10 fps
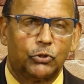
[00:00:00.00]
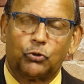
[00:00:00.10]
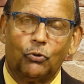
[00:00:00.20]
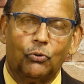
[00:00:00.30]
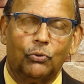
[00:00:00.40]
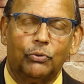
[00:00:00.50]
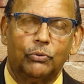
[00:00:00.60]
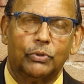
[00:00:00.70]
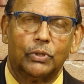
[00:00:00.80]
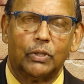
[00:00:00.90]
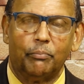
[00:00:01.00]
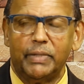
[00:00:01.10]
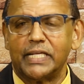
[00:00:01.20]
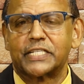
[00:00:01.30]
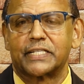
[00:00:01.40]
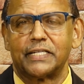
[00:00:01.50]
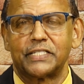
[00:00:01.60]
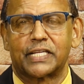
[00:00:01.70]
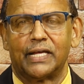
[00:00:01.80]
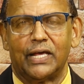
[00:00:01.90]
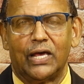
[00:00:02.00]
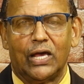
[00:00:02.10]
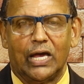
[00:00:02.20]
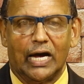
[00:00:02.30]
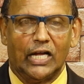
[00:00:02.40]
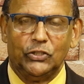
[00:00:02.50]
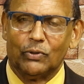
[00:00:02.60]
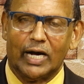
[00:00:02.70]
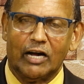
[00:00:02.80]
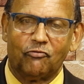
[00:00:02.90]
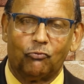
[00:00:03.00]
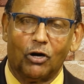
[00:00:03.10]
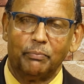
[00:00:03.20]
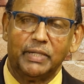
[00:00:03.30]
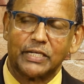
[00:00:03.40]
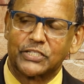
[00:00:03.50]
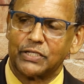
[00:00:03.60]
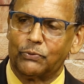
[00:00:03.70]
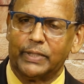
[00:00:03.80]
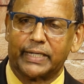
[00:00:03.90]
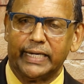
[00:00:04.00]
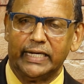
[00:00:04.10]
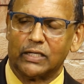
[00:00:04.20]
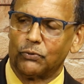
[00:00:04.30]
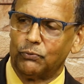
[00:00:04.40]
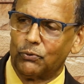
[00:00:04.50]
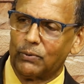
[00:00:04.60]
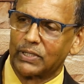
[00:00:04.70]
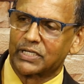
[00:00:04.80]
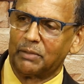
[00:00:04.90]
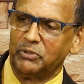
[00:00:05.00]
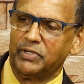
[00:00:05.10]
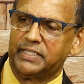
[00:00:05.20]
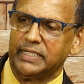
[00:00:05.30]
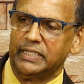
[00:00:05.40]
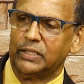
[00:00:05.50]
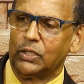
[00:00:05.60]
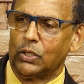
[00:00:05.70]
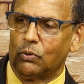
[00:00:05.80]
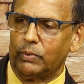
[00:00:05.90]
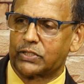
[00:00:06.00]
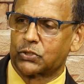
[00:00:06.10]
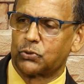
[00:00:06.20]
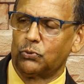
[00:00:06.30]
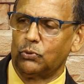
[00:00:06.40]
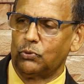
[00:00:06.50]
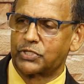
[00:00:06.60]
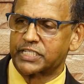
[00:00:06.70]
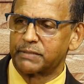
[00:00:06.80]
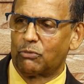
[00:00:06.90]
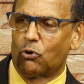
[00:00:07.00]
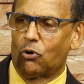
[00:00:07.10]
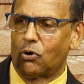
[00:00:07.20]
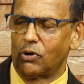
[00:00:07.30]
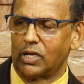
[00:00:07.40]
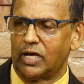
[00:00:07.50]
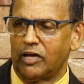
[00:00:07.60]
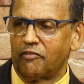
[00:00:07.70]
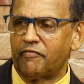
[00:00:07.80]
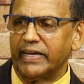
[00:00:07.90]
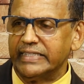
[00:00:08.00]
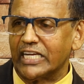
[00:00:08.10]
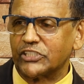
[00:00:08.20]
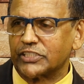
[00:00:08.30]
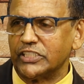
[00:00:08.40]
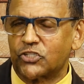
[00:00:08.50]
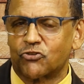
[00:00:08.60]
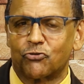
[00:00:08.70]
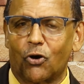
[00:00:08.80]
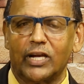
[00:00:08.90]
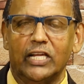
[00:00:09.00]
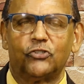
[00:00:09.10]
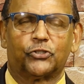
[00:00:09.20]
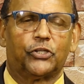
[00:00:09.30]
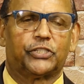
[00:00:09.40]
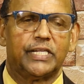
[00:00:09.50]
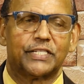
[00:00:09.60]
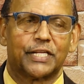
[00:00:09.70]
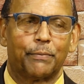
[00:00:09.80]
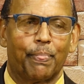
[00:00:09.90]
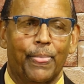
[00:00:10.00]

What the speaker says: two ministers, and you have one minister working in a rural community with two small, financially struggling churches,